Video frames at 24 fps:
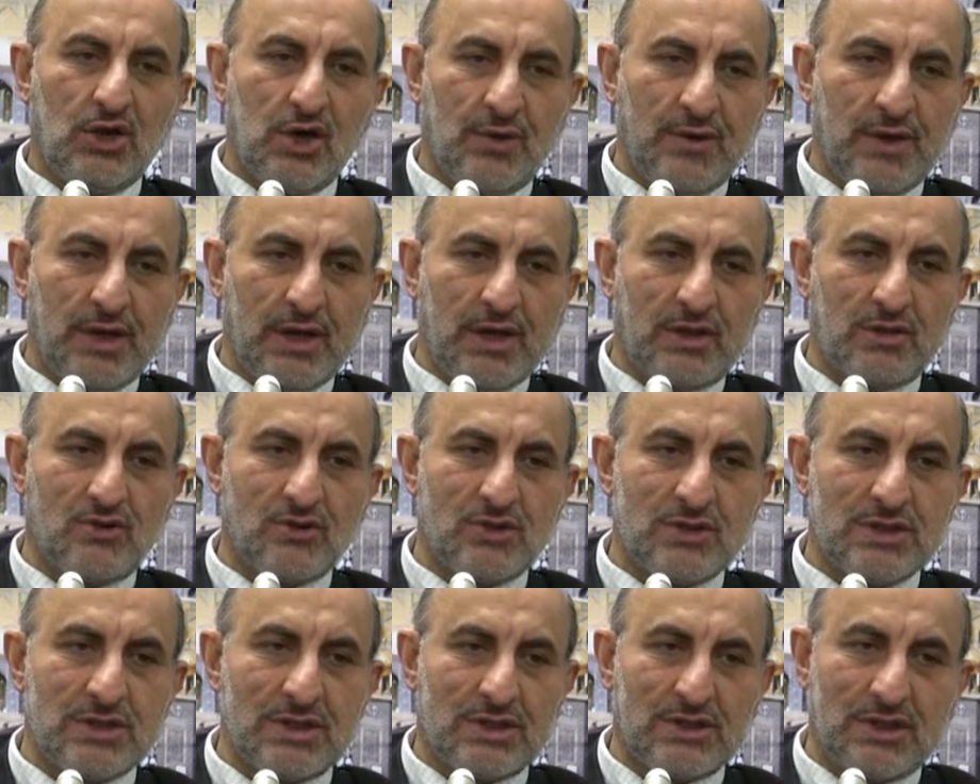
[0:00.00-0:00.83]
going
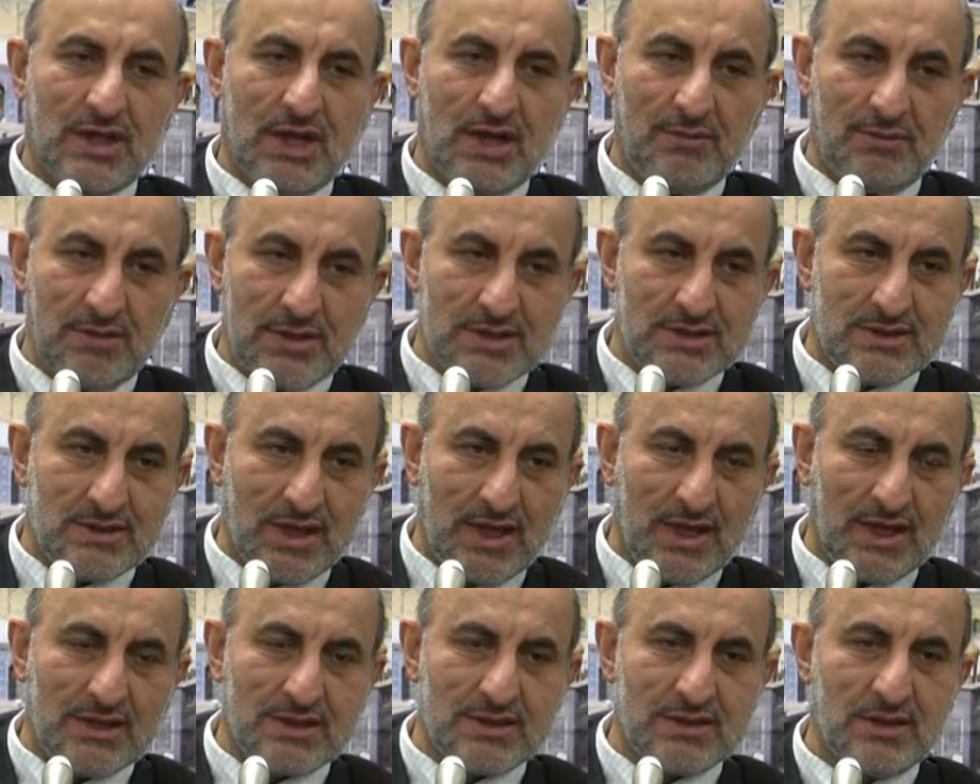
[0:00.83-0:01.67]
into certain
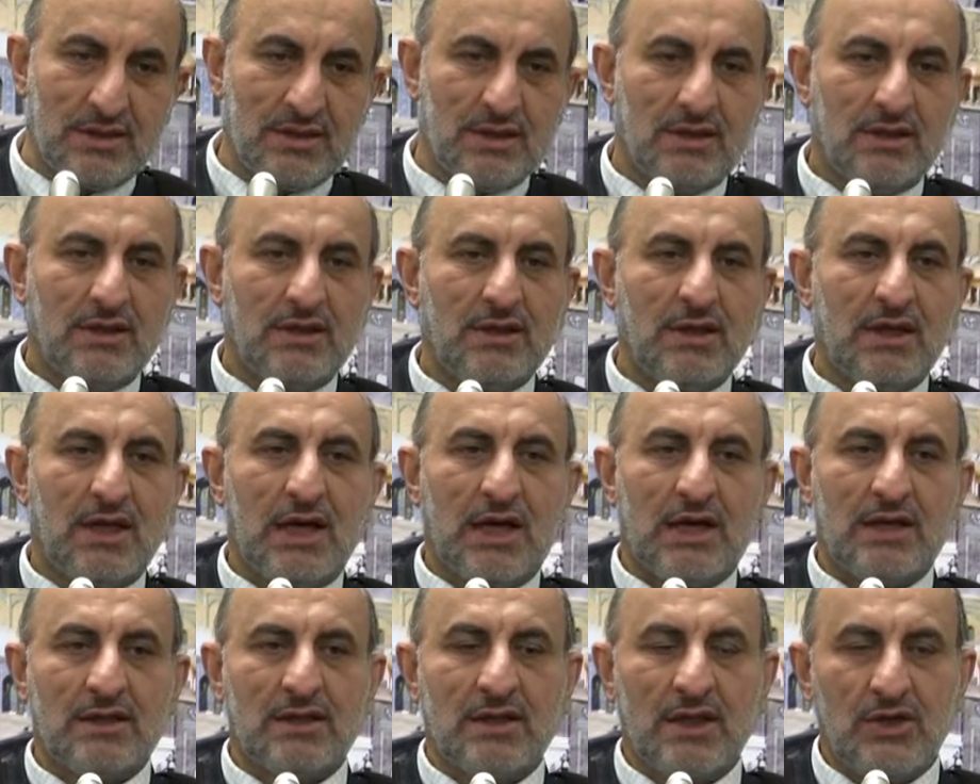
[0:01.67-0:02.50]
mistakes,
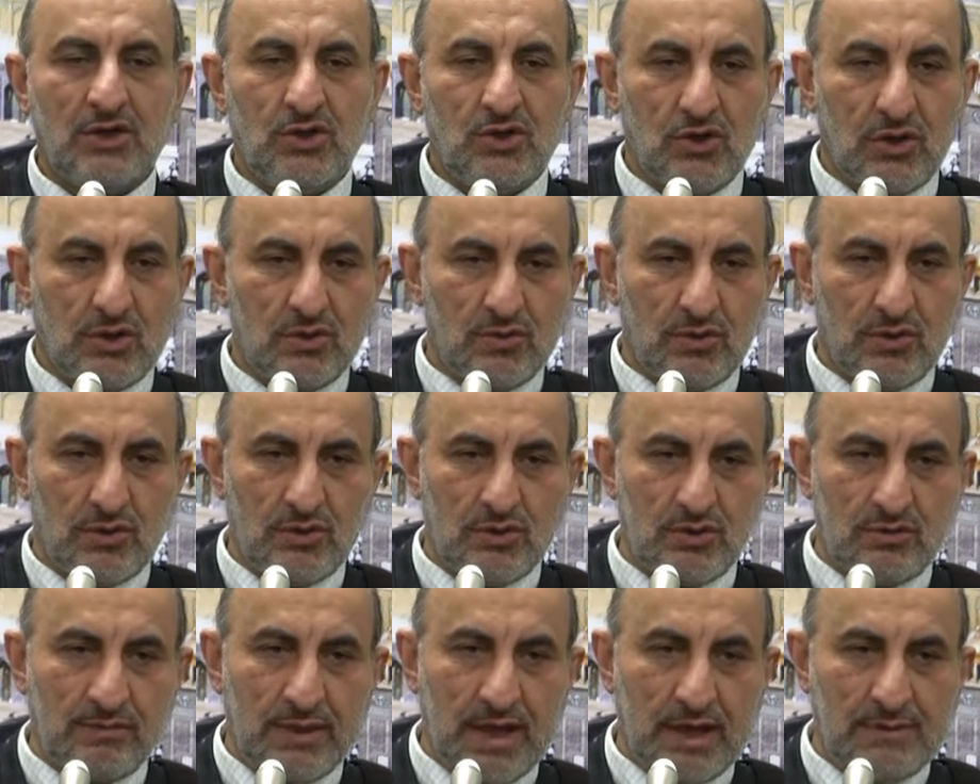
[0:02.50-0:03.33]
and then your
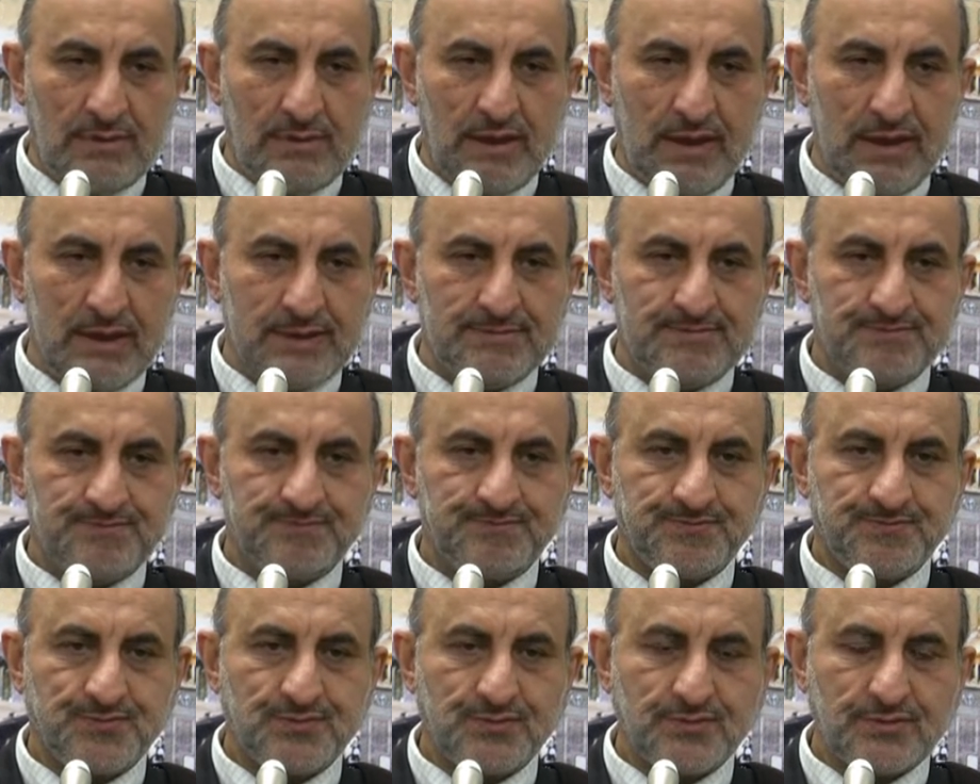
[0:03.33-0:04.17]
wudu may be
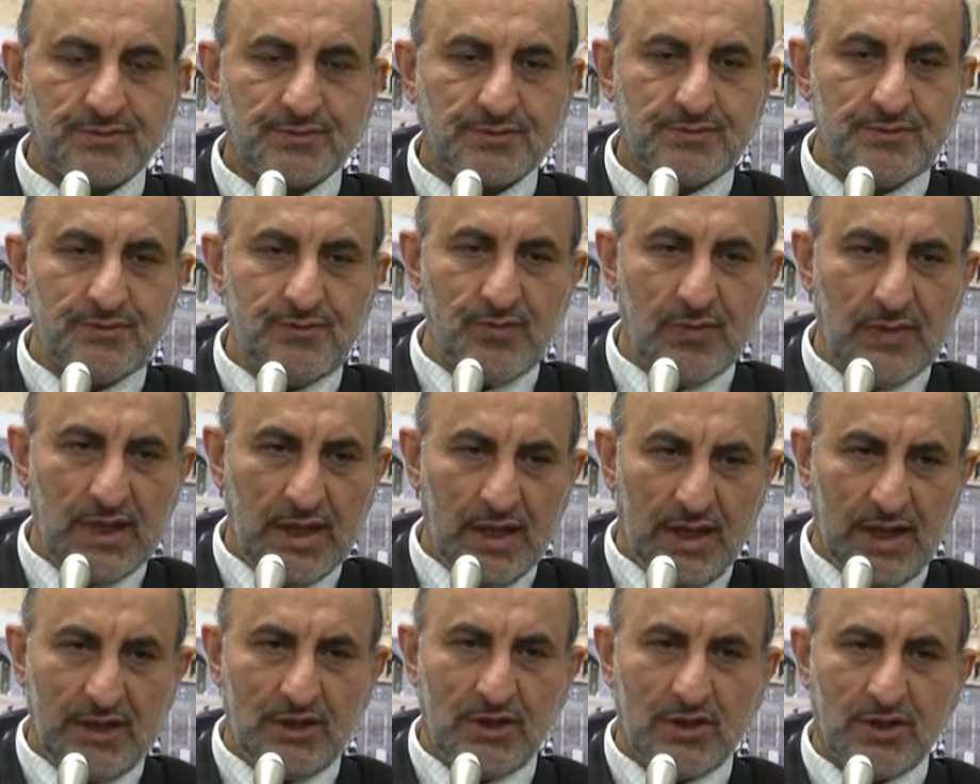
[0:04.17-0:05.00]

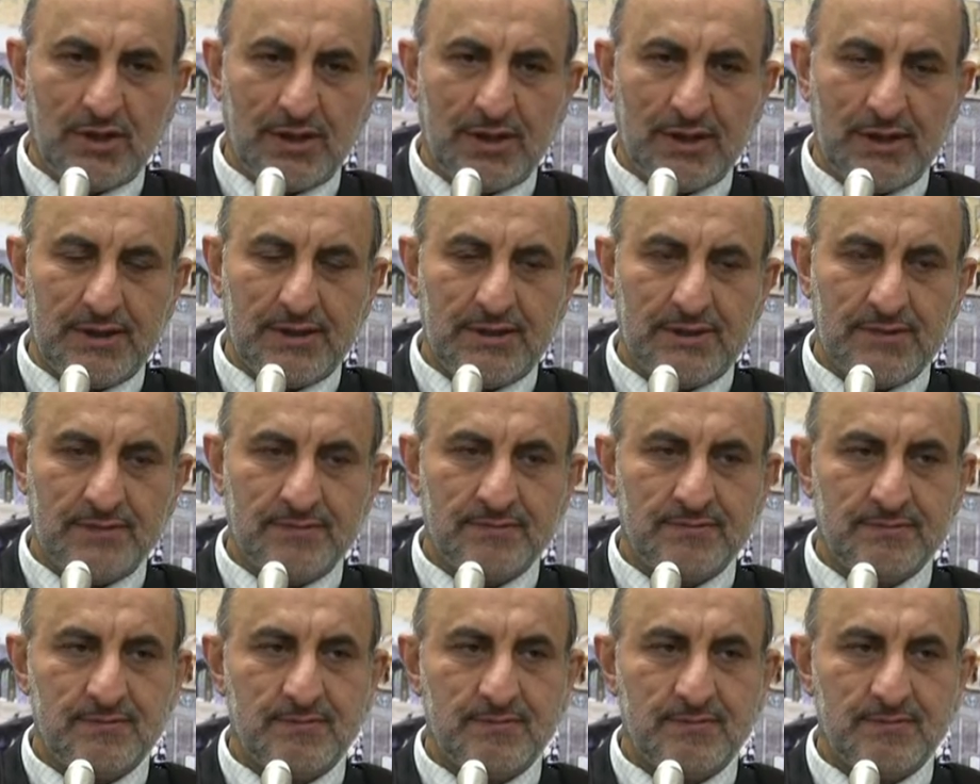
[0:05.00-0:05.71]
incorrect.